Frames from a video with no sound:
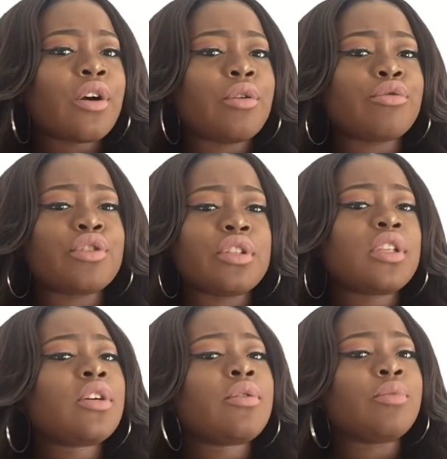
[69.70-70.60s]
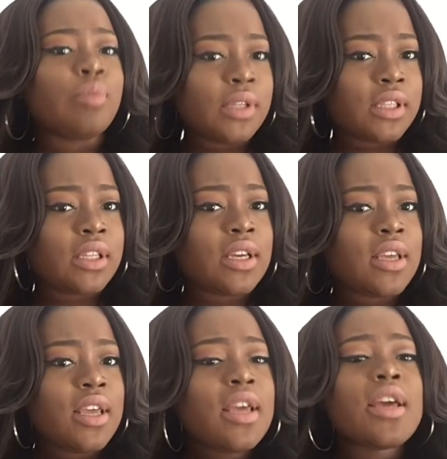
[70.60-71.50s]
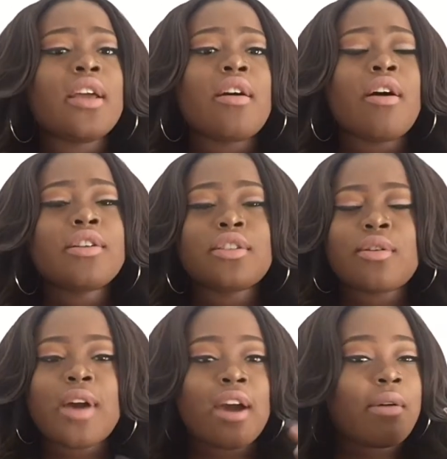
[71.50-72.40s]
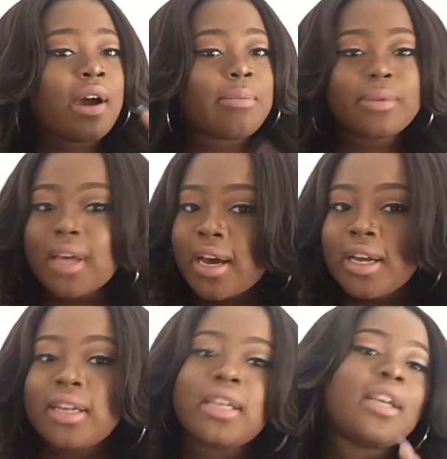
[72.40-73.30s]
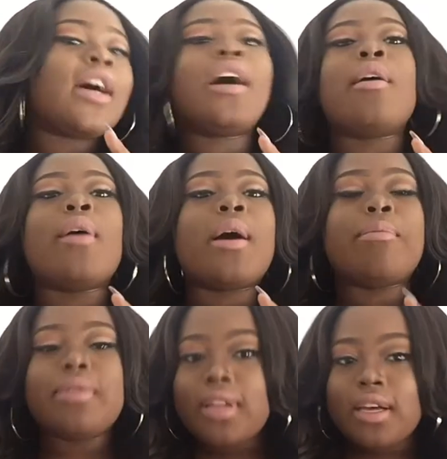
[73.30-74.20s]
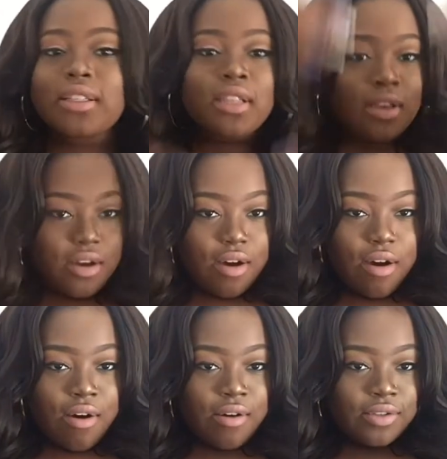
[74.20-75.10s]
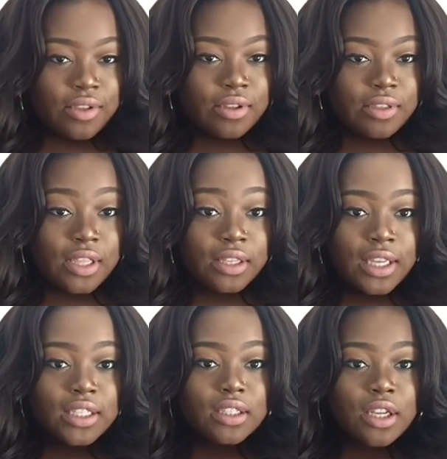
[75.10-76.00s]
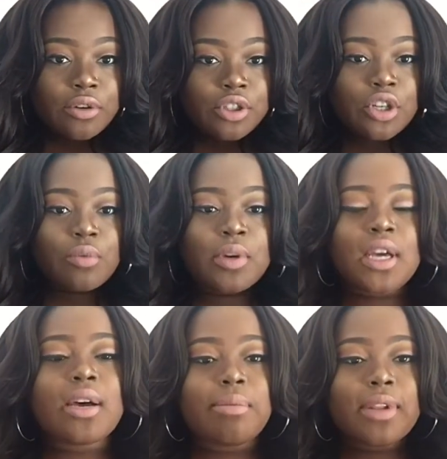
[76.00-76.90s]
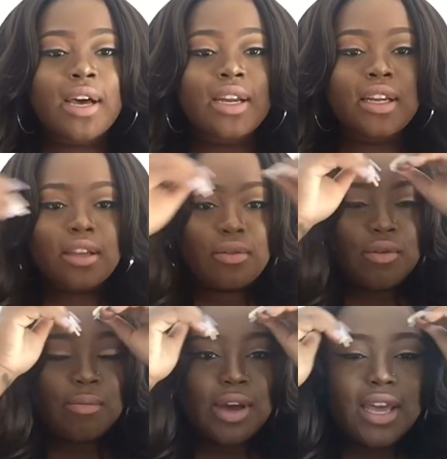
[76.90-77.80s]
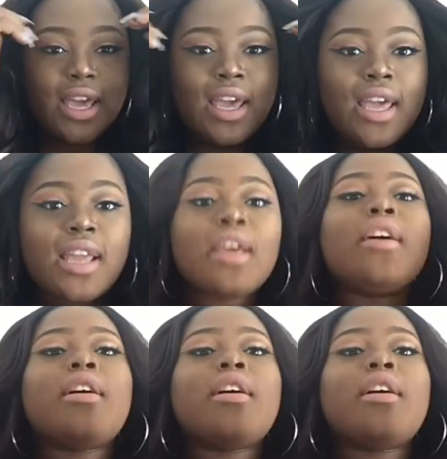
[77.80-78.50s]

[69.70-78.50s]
code still with it, and also how I applied it, how I plucked all the lace closure when I applied it on my head,